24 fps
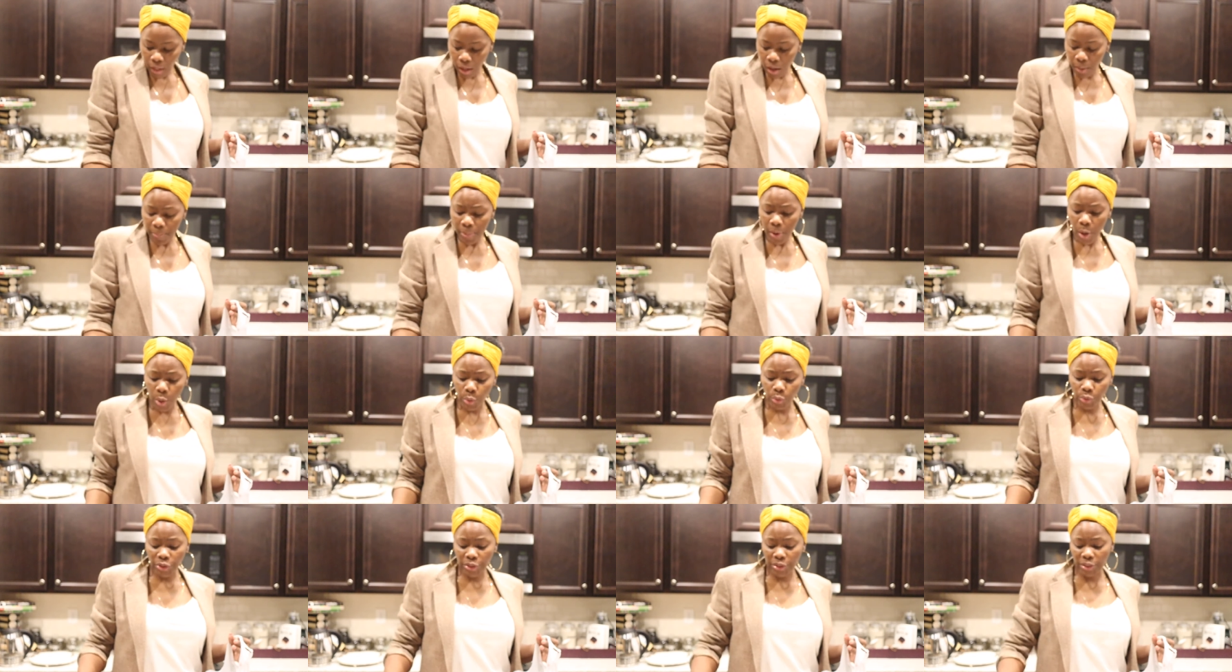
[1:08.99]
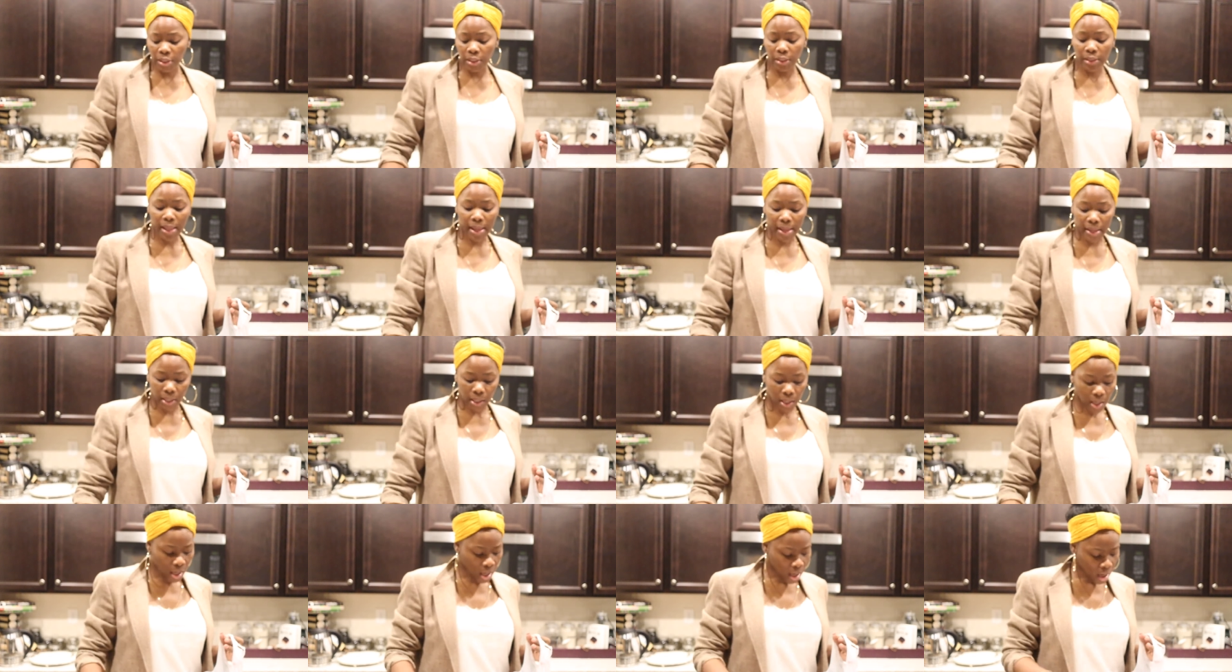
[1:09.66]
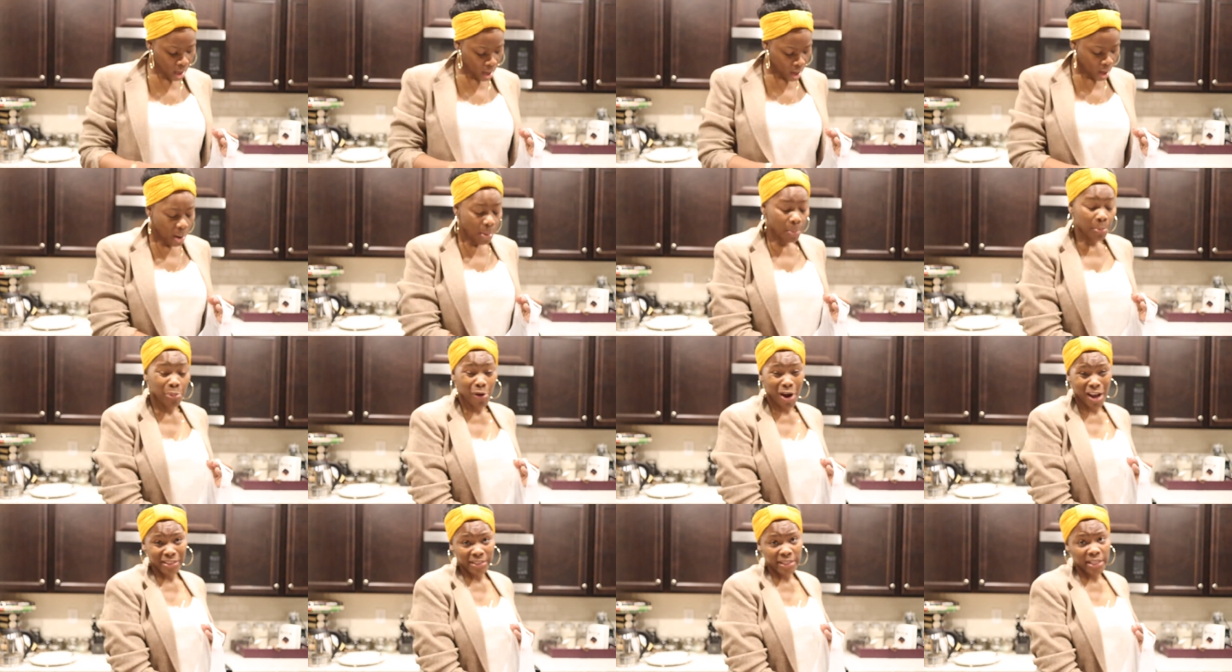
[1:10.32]
opposed to like
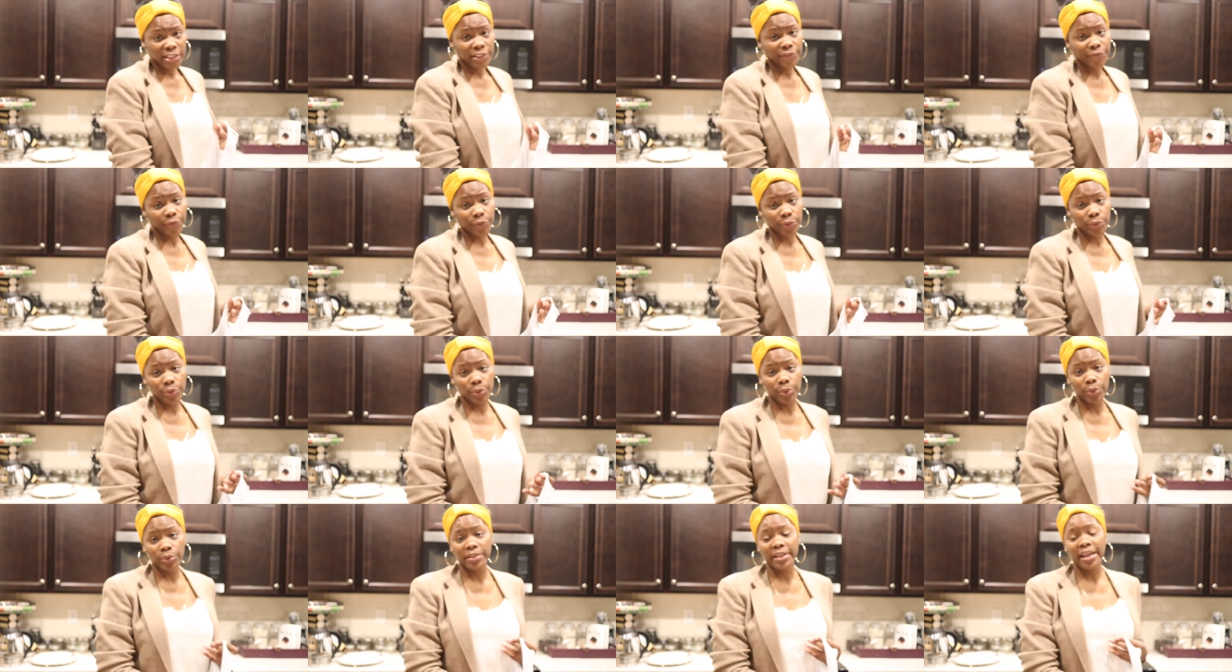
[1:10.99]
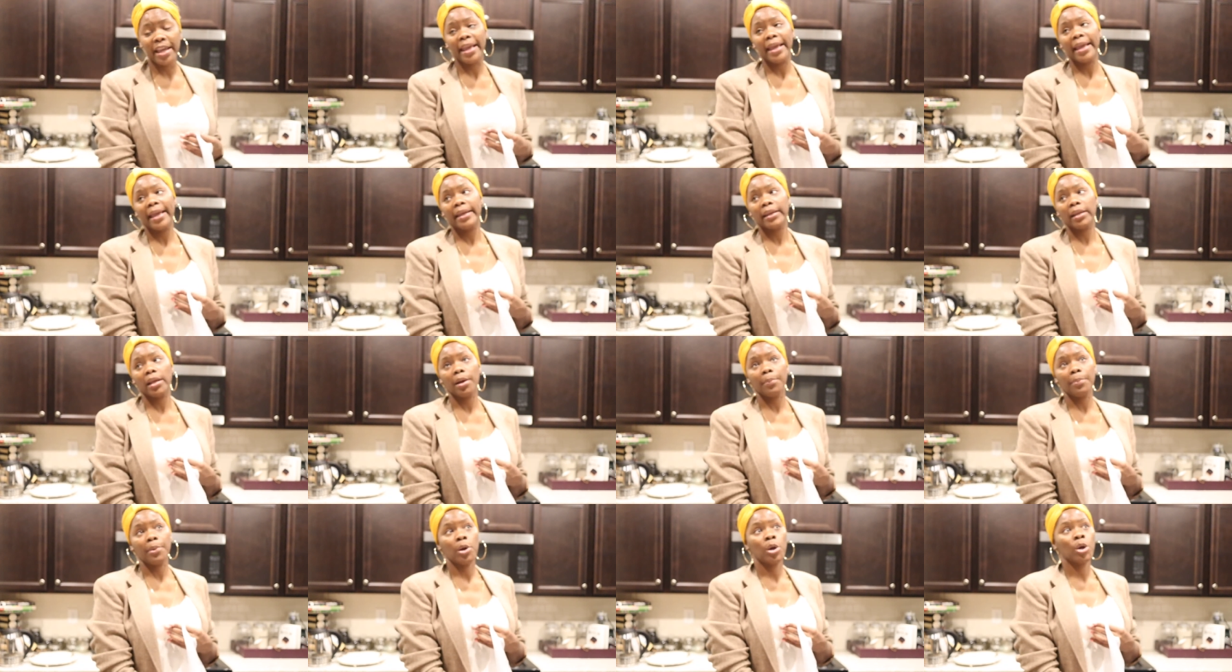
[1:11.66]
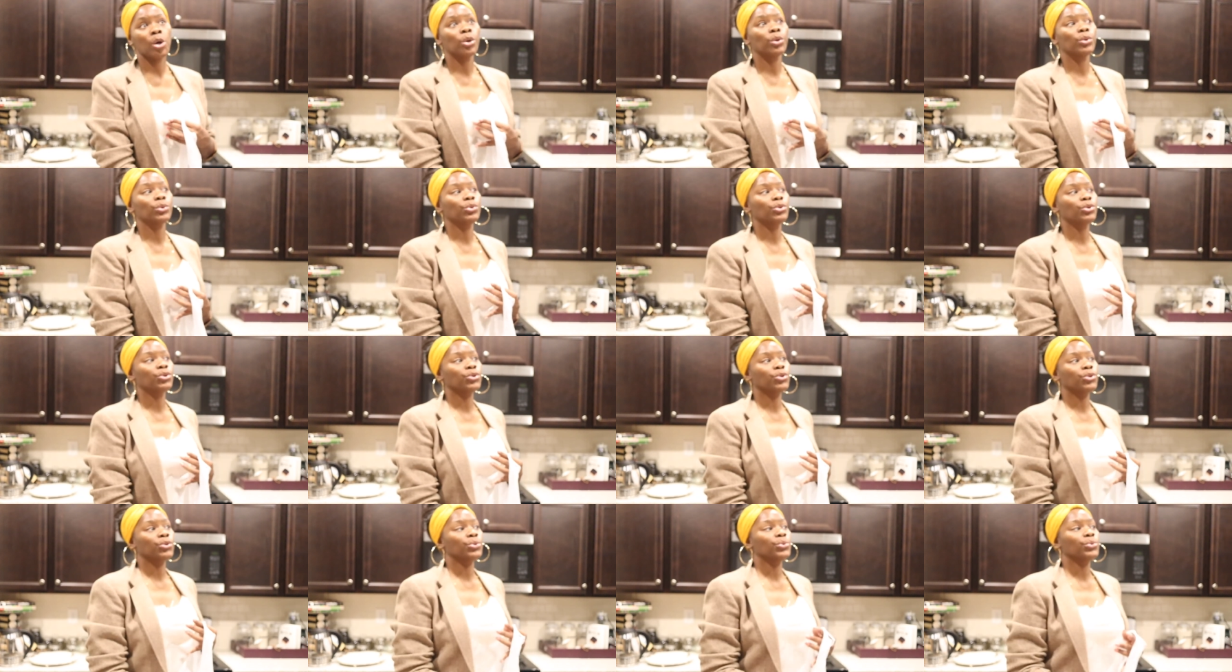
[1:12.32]
processed foods and
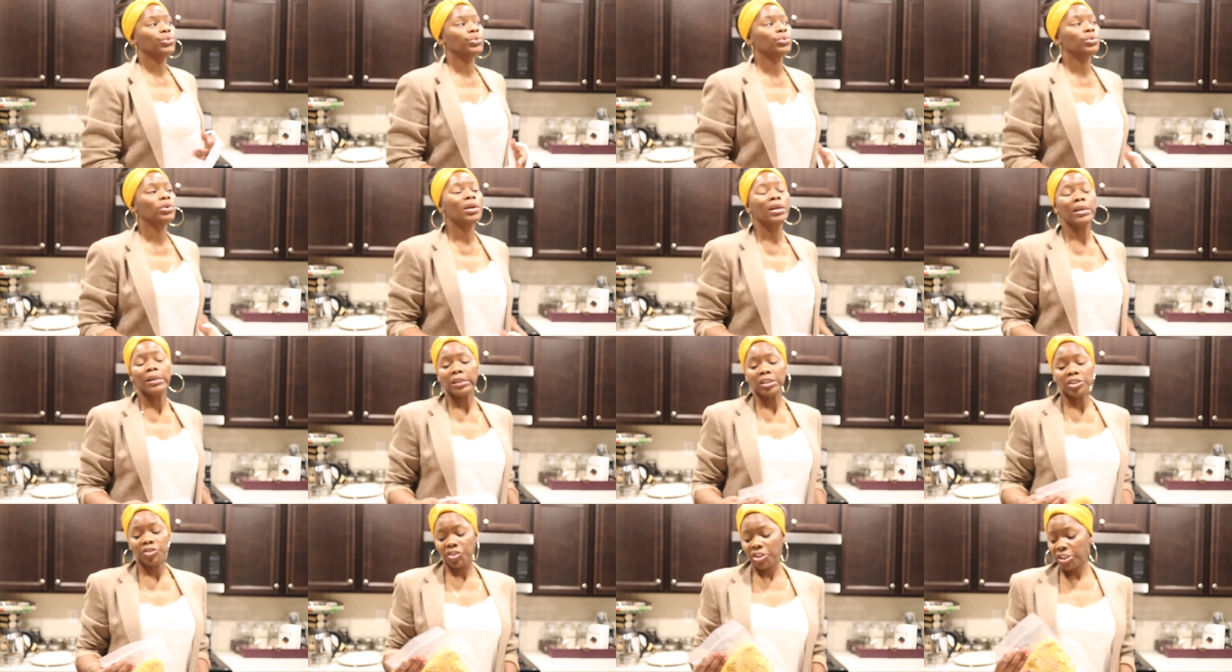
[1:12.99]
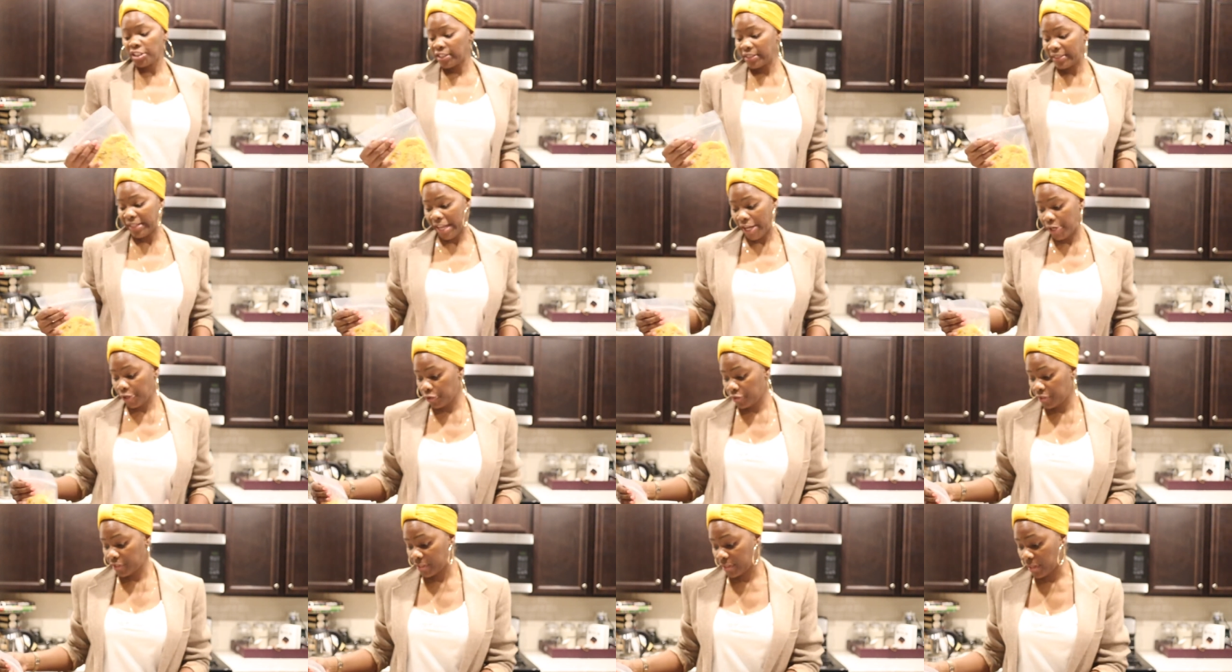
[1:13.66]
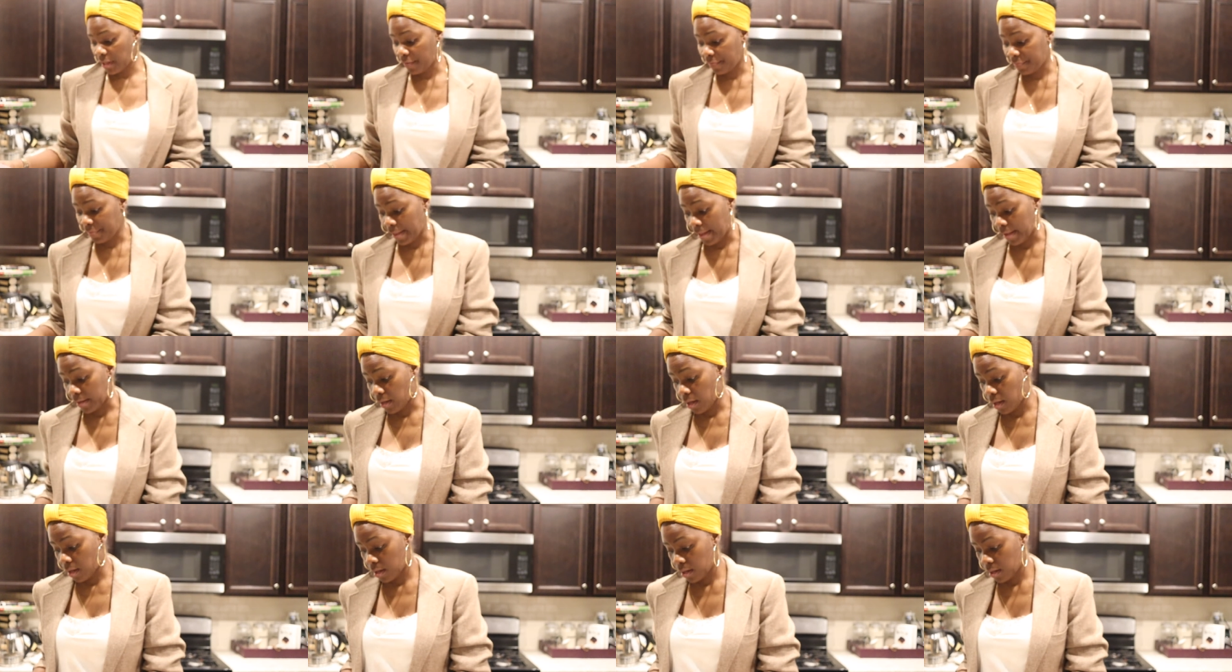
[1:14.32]
opposed to just standard stuff that